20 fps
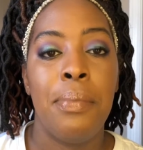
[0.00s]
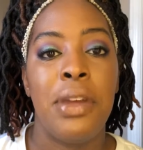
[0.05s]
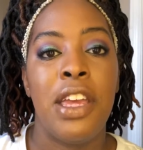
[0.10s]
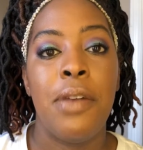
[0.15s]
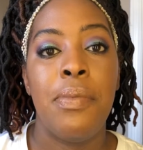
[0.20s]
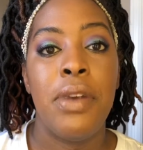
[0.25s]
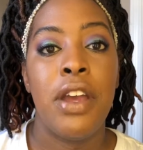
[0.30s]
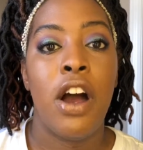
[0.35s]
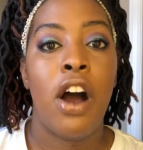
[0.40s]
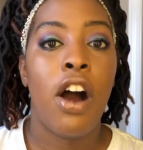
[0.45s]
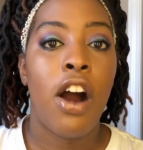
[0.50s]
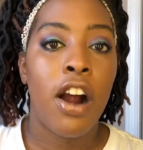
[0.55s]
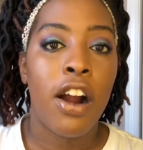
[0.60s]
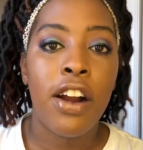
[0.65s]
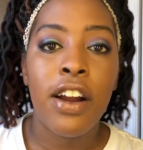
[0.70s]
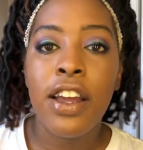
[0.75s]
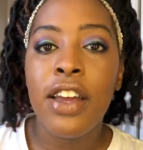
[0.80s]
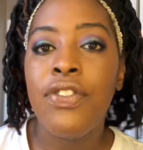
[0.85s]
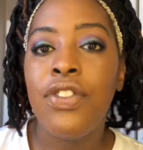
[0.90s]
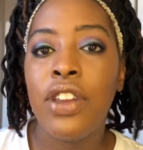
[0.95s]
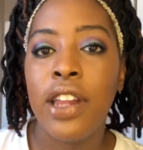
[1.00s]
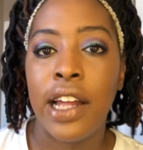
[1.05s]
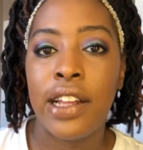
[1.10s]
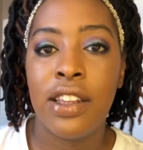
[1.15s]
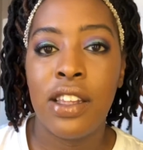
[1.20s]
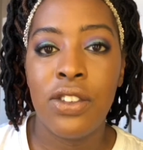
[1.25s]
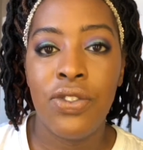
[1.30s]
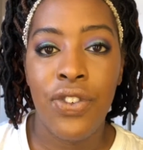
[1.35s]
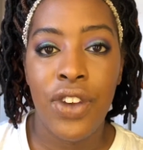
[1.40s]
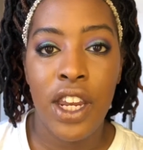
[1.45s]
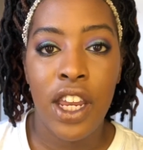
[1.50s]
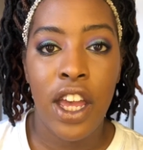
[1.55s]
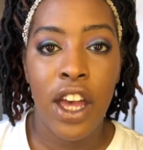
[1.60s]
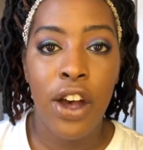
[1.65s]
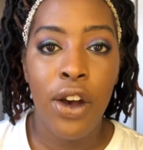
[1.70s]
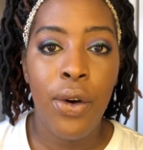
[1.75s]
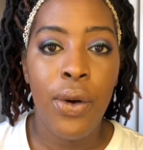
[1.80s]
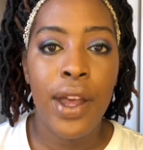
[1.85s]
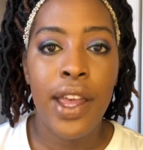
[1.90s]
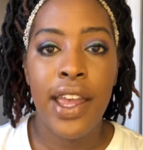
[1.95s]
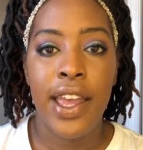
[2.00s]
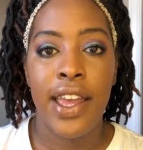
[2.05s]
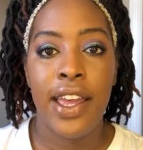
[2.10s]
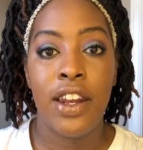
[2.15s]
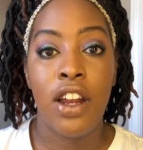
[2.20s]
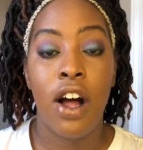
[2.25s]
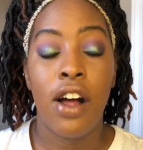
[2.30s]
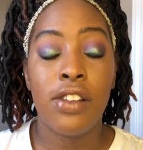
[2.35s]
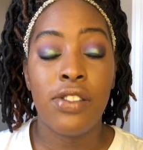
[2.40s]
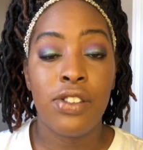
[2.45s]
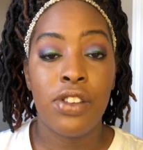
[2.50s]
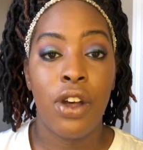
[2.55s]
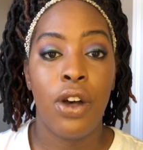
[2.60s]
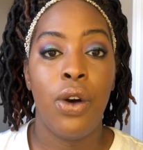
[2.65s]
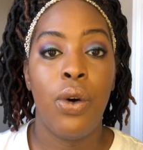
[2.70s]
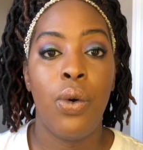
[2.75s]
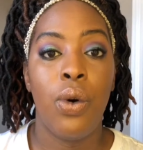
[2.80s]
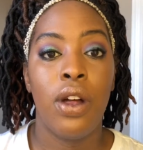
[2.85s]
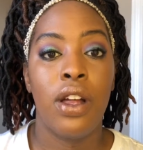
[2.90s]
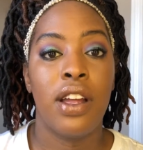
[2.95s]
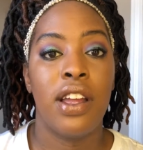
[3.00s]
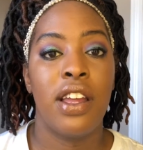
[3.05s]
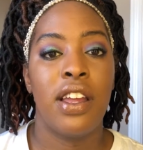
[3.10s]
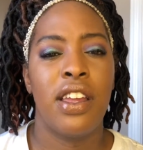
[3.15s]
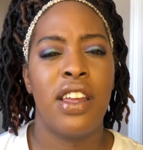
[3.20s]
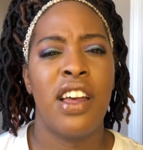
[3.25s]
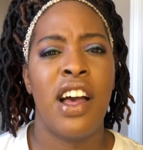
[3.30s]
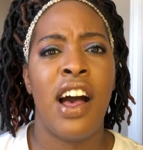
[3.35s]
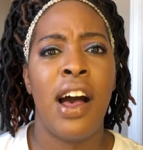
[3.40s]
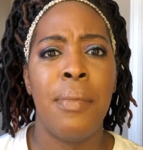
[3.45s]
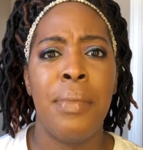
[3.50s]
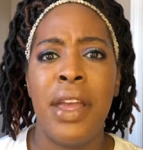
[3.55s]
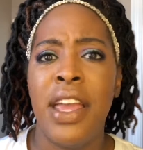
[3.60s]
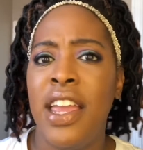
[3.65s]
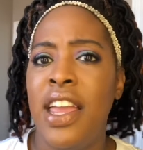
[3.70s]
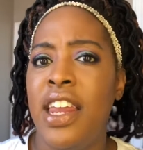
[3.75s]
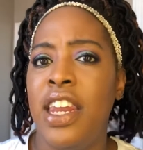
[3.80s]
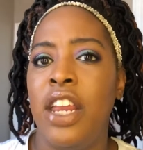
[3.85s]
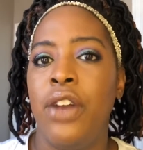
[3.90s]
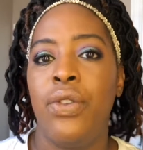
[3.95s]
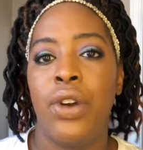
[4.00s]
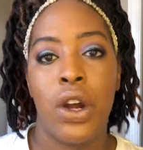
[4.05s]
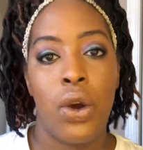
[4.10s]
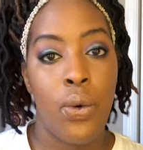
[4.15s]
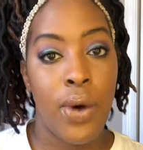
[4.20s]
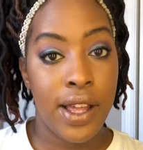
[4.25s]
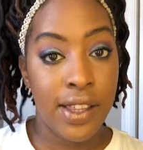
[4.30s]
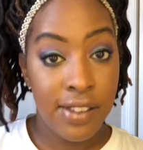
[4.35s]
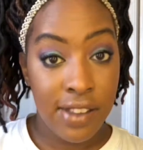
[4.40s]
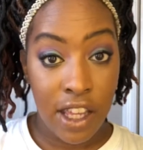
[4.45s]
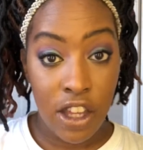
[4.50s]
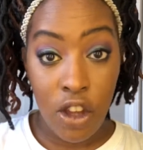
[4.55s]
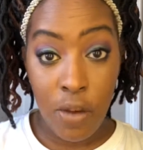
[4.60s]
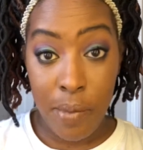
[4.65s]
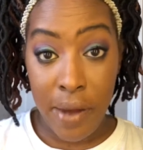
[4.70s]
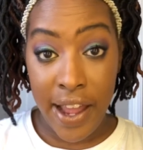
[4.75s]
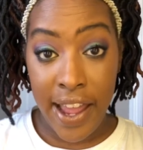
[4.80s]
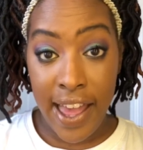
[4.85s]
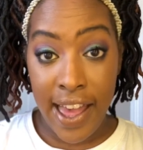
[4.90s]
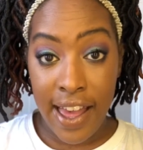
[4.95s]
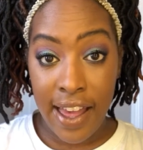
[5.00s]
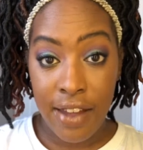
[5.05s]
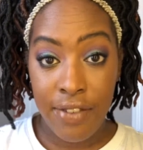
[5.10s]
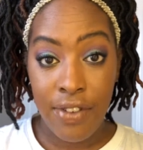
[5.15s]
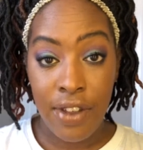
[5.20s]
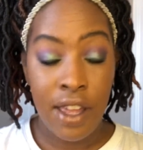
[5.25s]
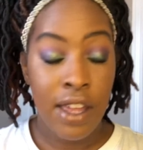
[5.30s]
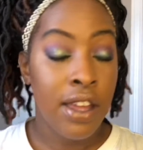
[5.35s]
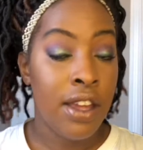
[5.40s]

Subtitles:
Give me a heart if you like this video, and also comment any requests that you might have